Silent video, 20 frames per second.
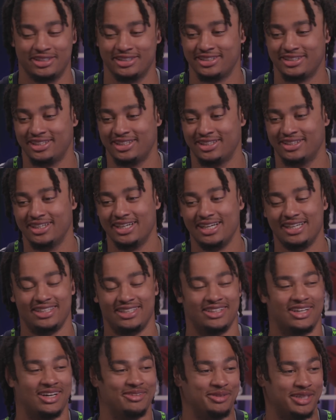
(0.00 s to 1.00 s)
so, you
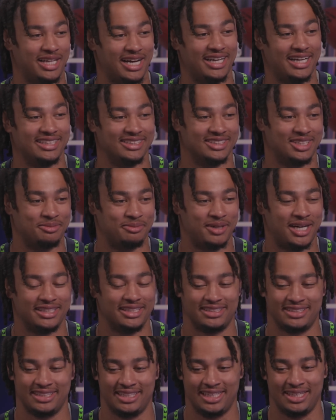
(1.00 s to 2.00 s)
know, I'm glad he's on my
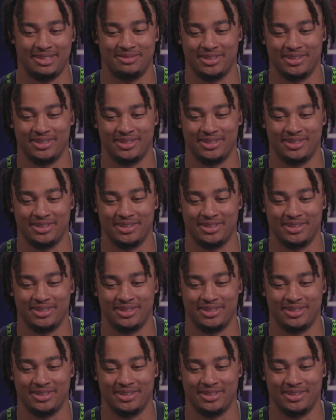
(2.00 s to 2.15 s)
team.